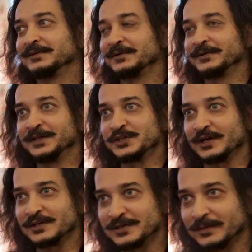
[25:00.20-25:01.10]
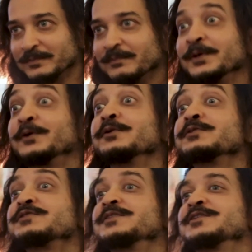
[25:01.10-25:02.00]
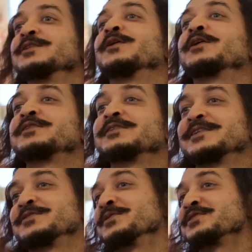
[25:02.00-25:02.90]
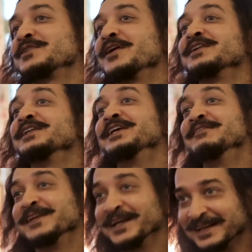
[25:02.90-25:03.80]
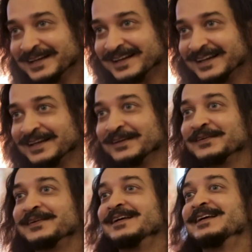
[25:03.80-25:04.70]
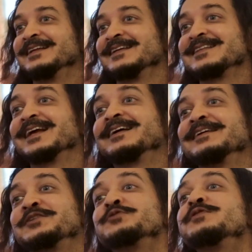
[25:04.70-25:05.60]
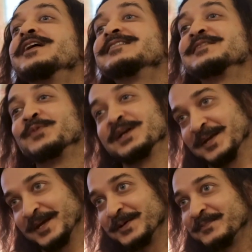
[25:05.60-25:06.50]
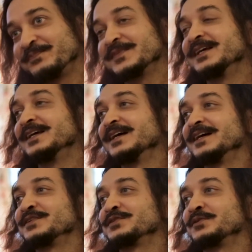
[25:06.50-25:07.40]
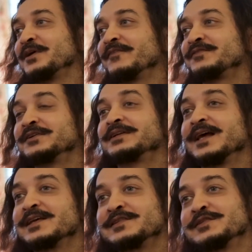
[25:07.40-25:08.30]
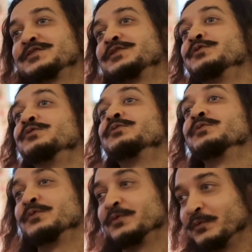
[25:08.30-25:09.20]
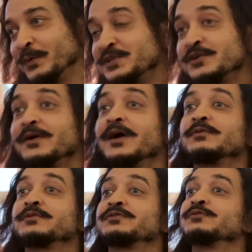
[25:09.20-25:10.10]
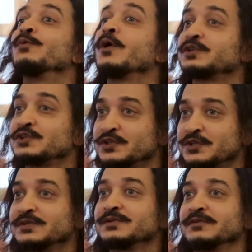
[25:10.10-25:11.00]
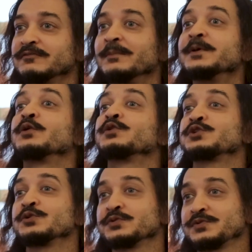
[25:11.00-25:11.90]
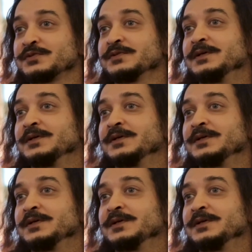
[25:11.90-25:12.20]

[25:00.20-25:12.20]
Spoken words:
really charged up, because it's a lot that's going to start in the evening, It's like 2 days in 1 day. So after the classes, you venture out to watch flamenco shows.